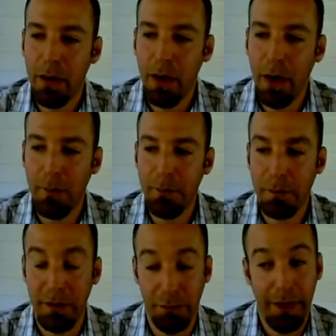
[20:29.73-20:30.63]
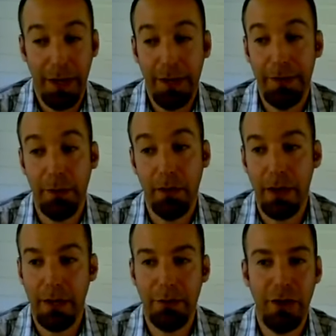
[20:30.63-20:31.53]
That's what I do.
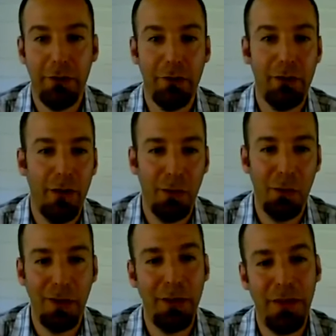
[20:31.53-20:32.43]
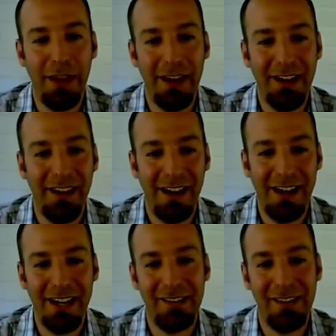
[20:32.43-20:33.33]
I changed one thing,
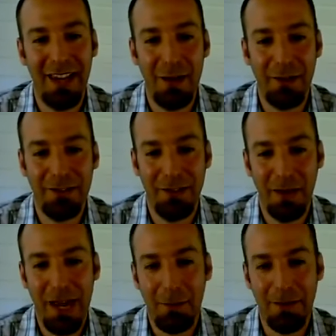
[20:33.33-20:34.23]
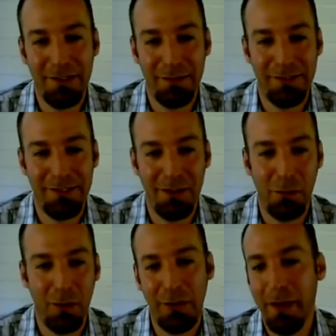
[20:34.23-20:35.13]
I hit save, I see what happens if it
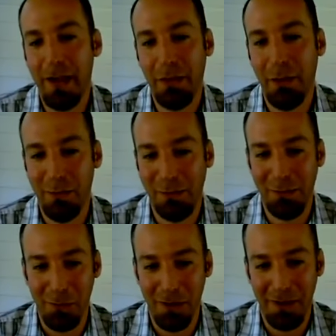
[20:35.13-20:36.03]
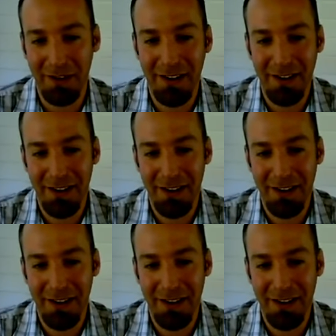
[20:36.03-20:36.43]
didn't work the way I thought it was going to work.